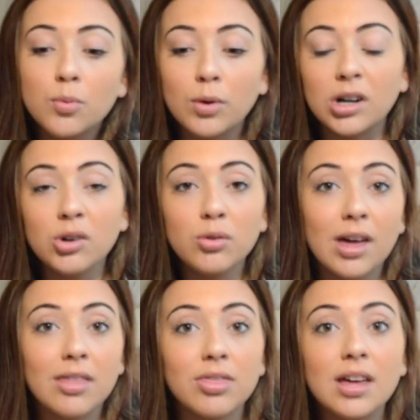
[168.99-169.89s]
Where do
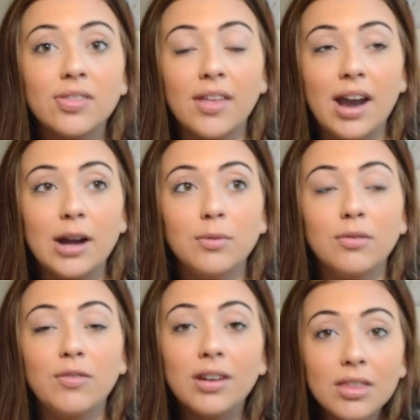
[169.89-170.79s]
they think that I
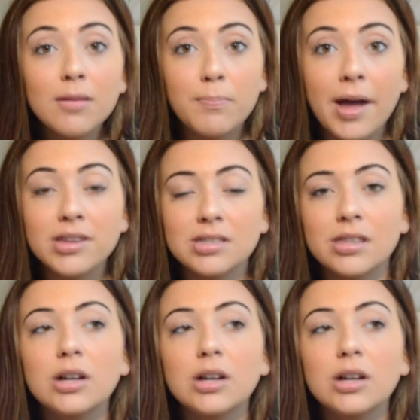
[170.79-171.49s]
would fit in the best?